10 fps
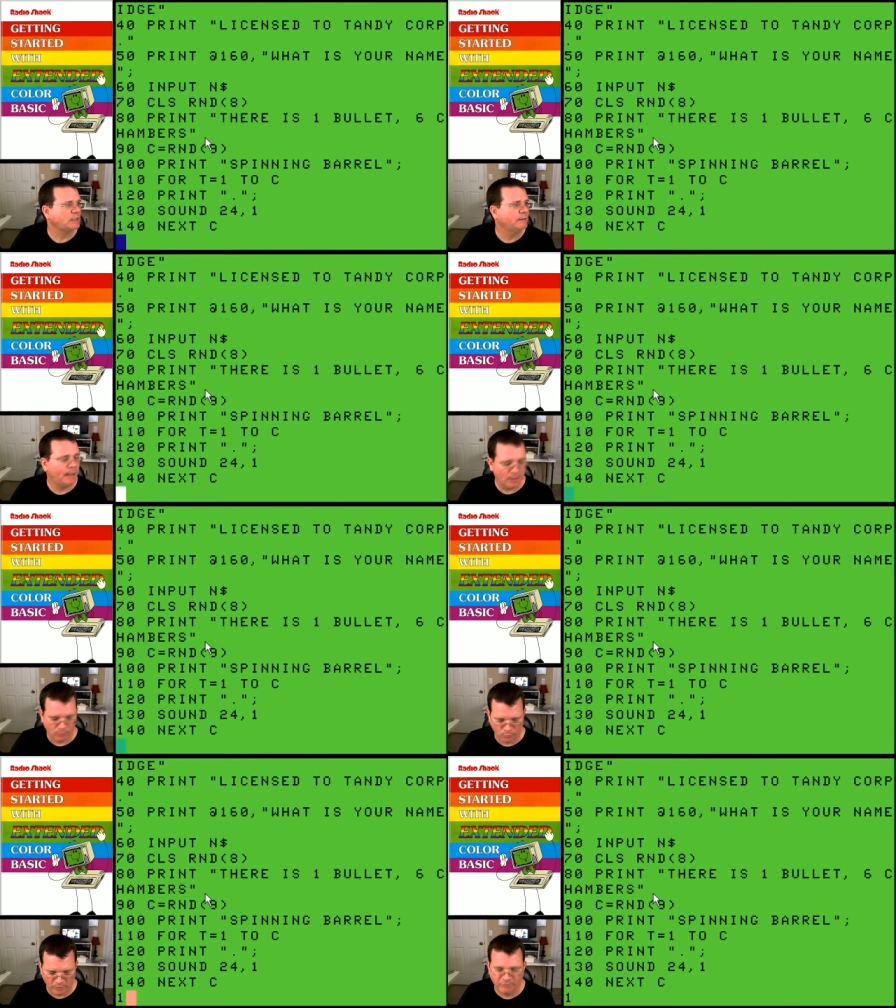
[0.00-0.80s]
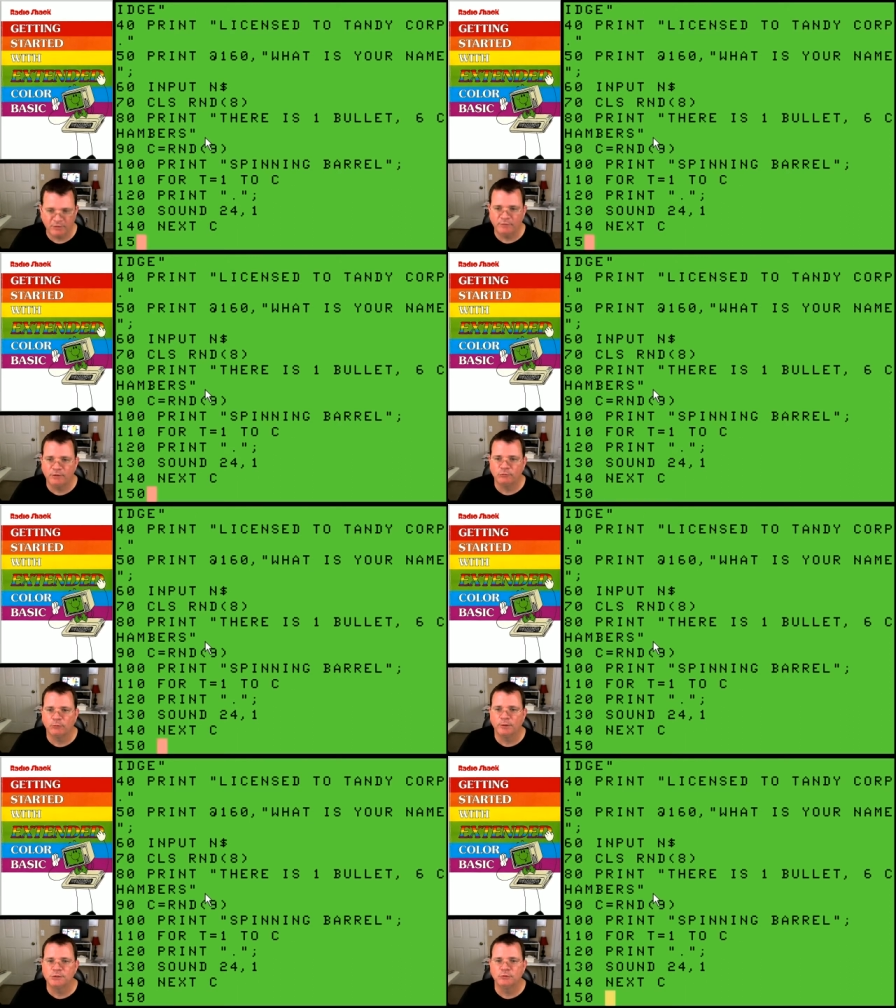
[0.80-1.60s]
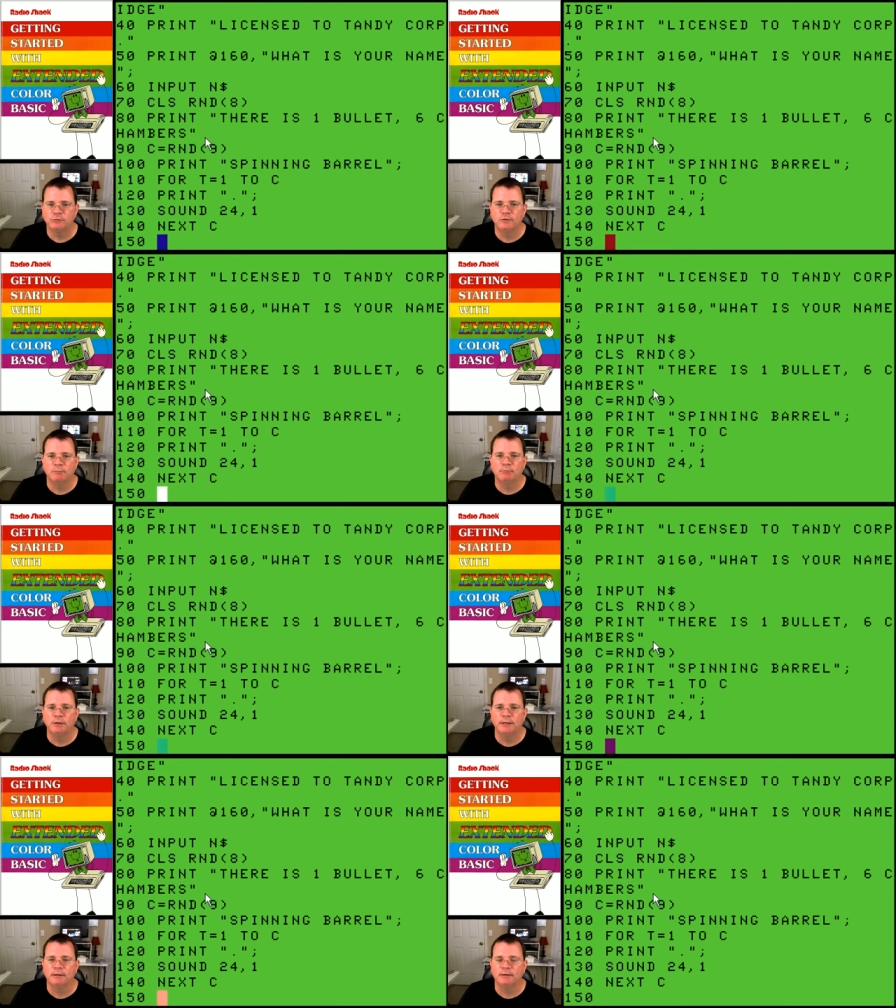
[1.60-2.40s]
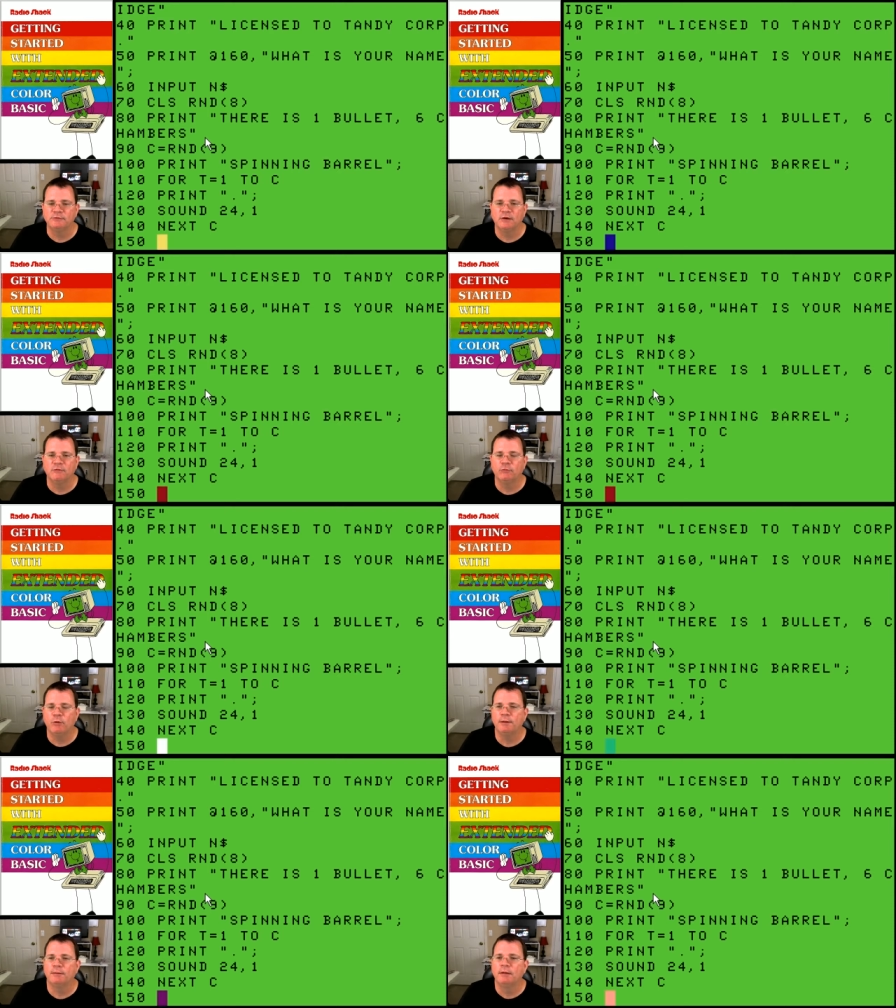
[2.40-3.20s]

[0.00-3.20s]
Now 150 is where we choose the bullet itself. What,